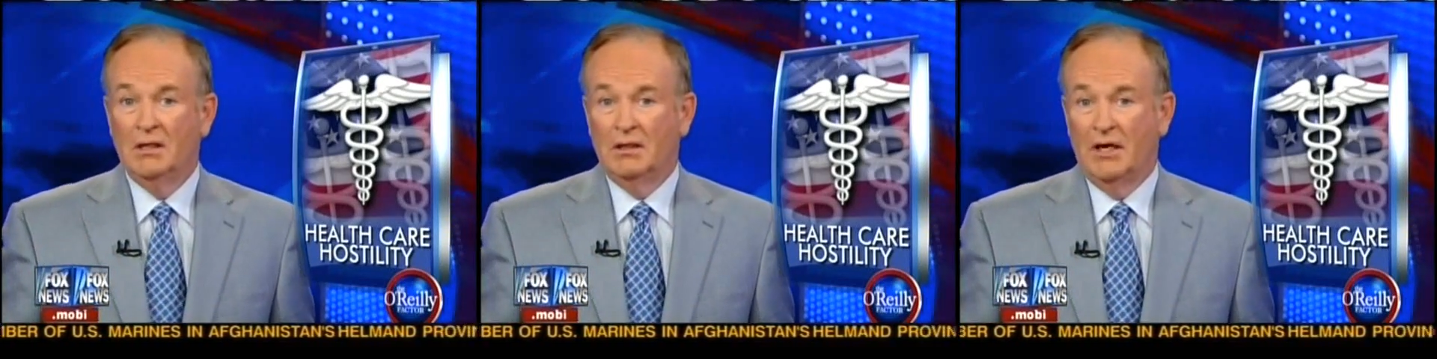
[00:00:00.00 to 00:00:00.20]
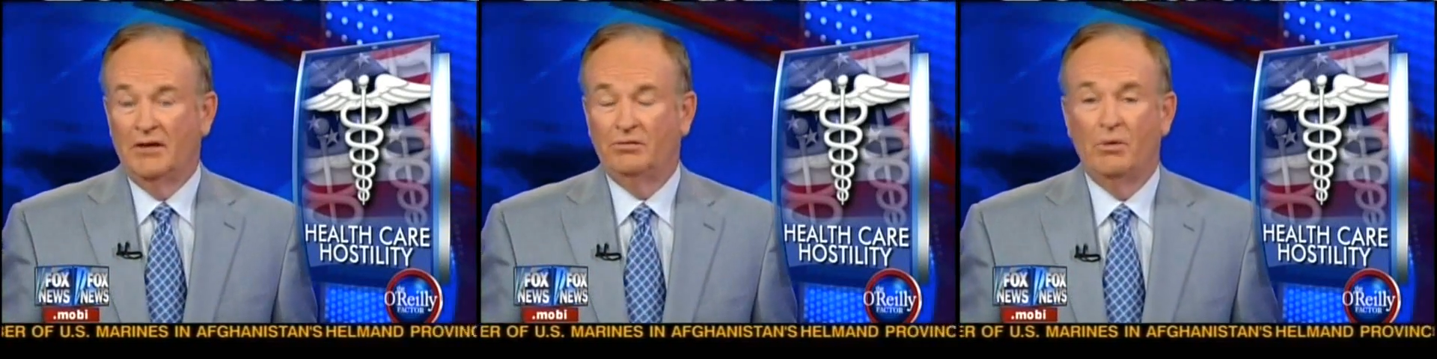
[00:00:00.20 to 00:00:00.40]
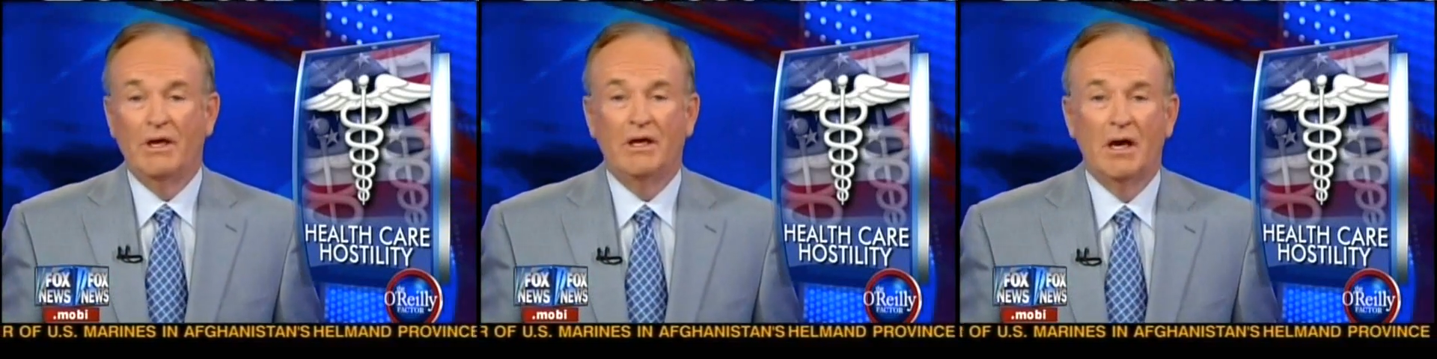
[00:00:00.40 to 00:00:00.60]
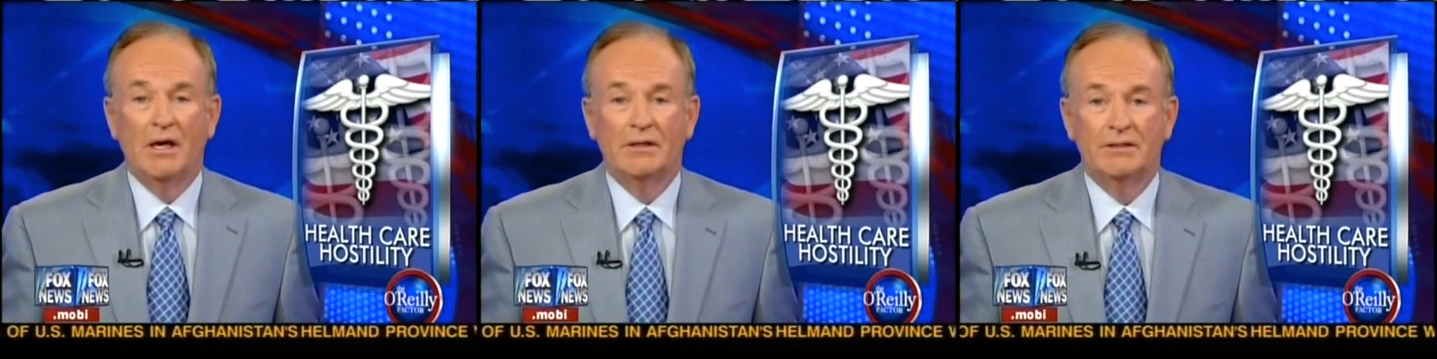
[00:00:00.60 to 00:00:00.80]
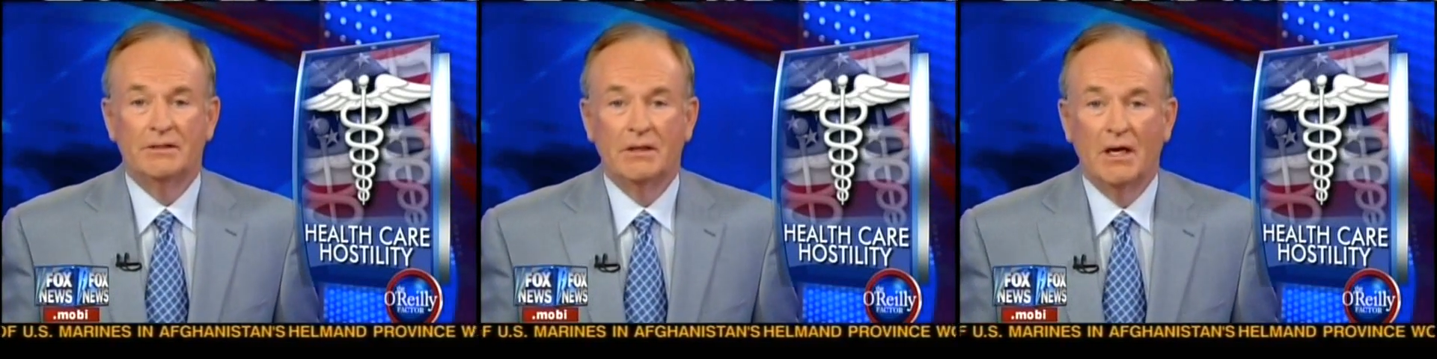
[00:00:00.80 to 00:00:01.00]
Last week
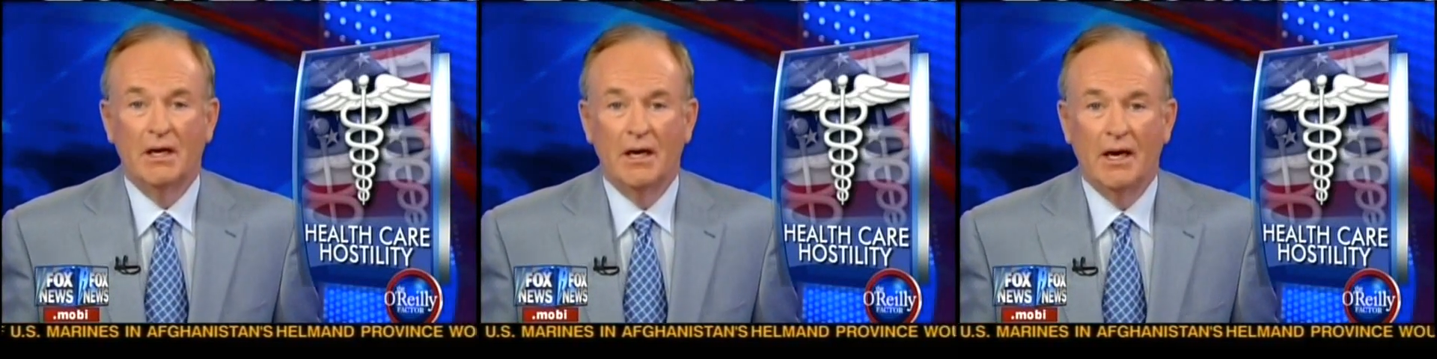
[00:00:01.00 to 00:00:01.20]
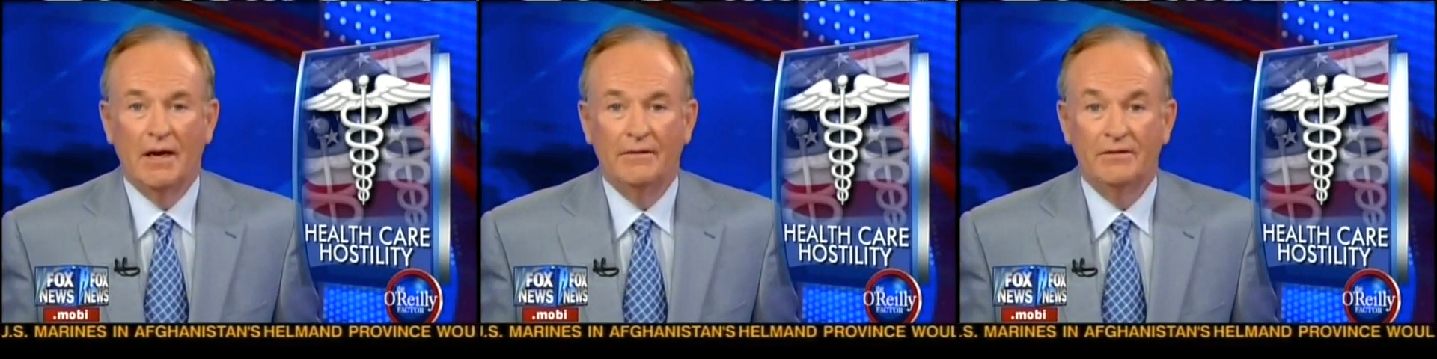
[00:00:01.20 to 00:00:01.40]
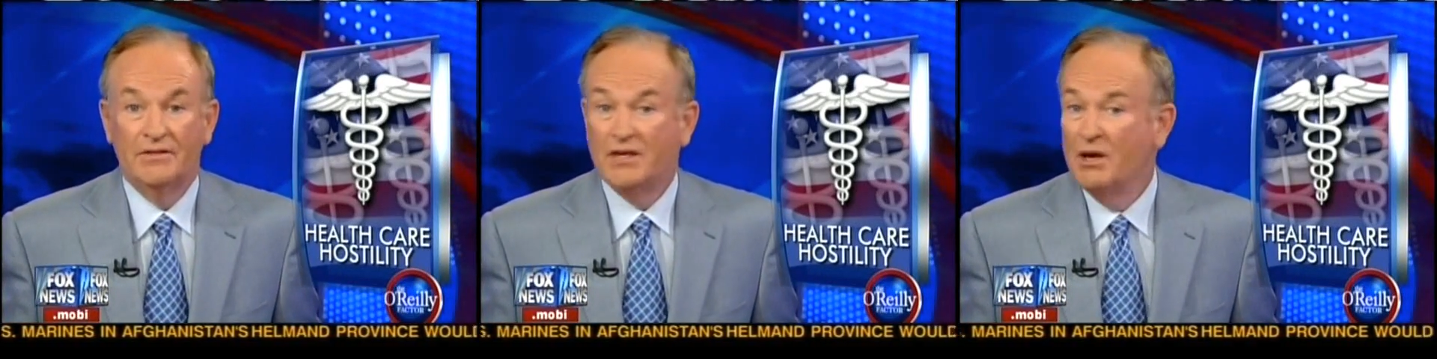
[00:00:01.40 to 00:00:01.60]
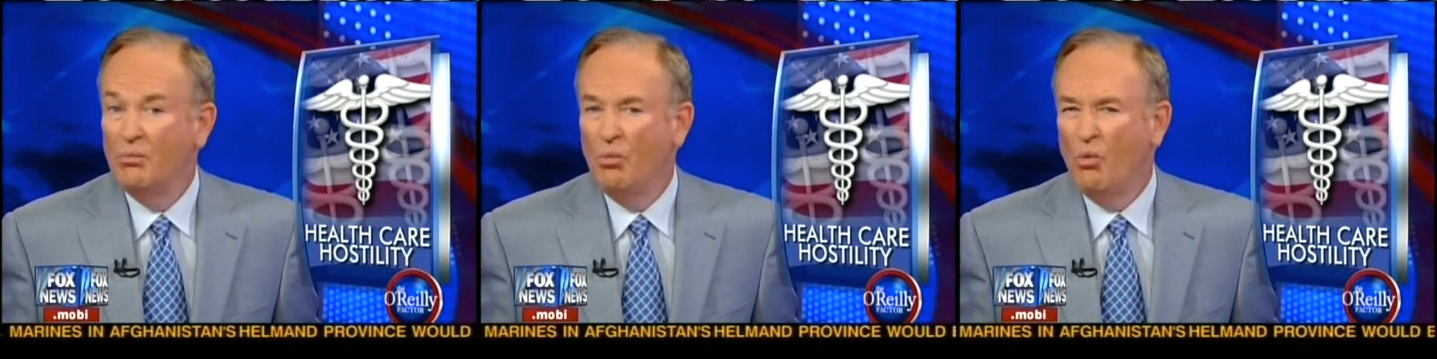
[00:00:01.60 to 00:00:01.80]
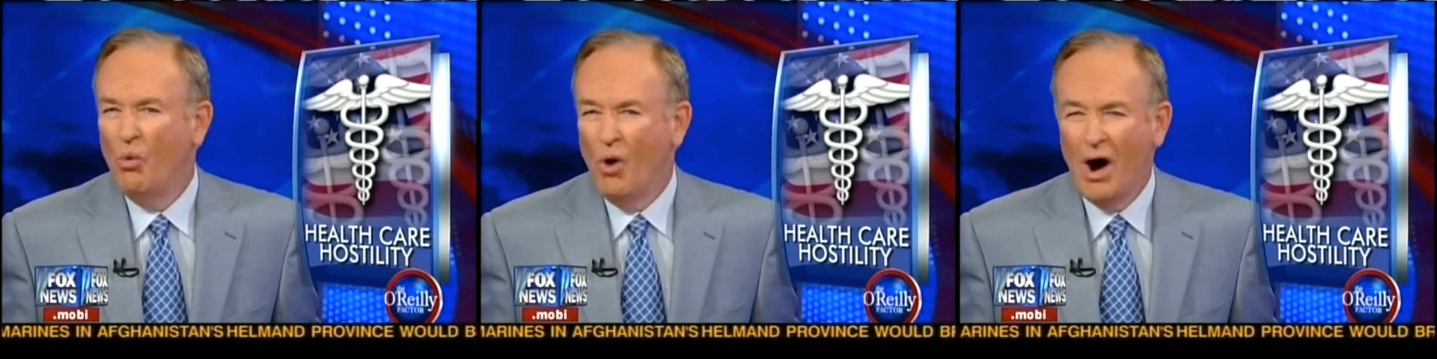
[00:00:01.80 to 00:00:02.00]
on CNN,
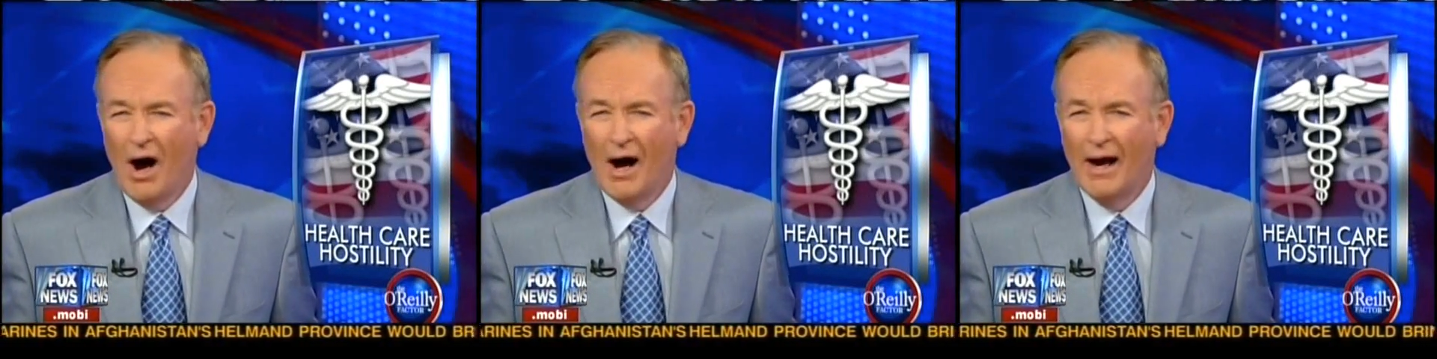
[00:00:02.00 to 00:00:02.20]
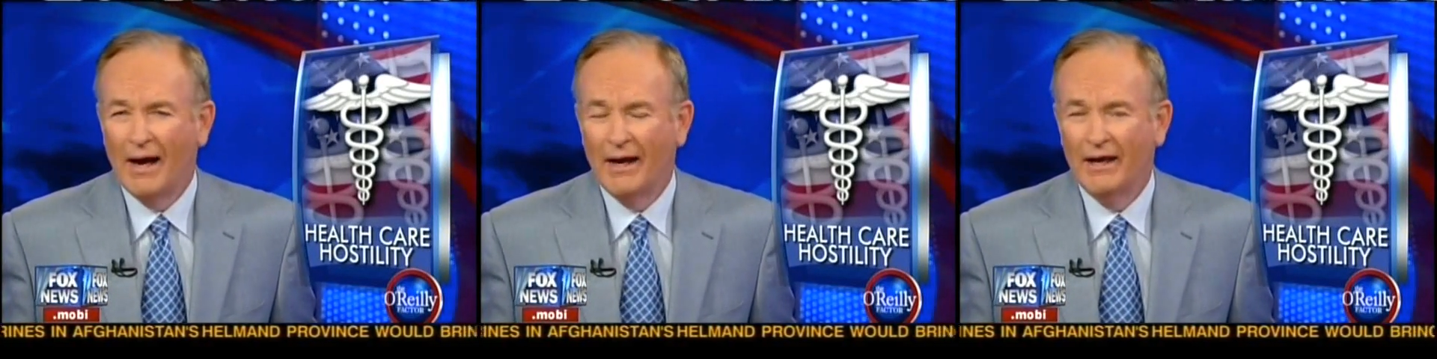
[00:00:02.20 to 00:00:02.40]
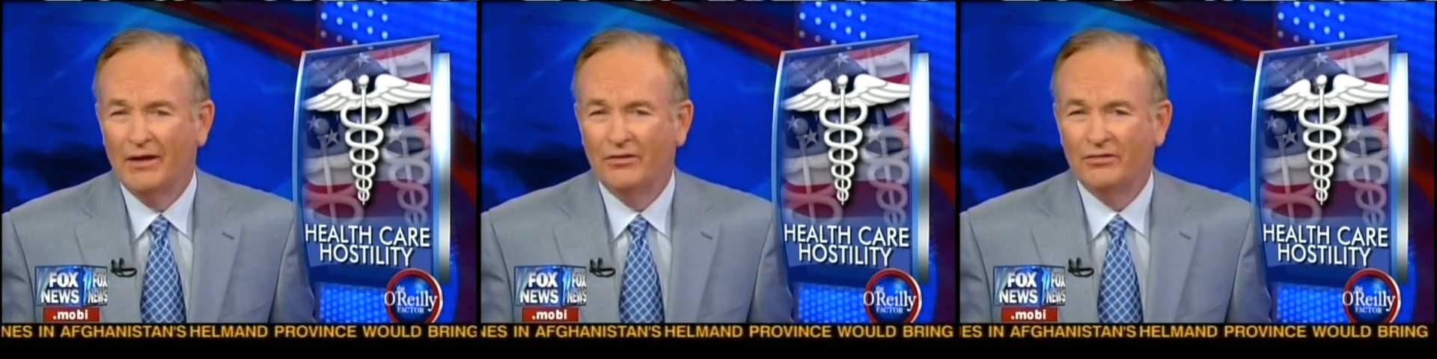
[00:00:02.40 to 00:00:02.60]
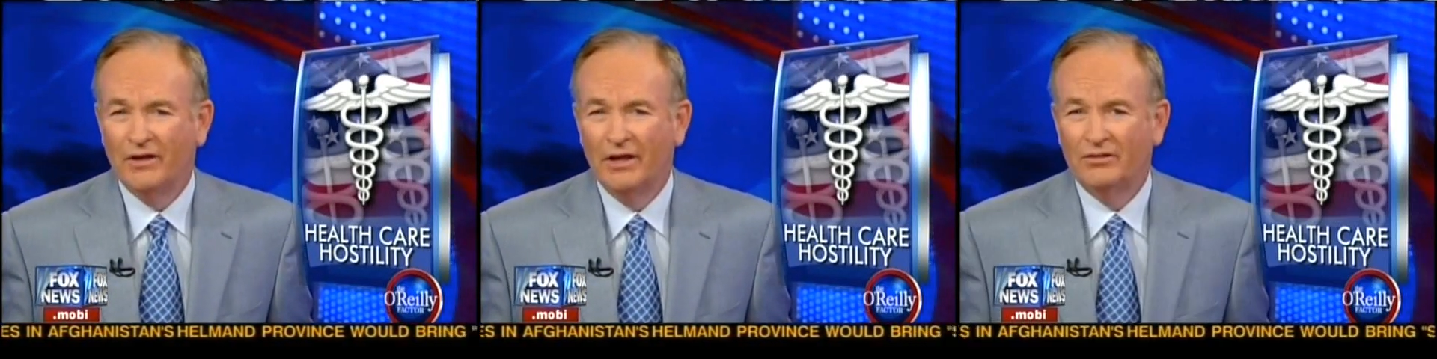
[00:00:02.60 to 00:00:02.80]
Tim Wise,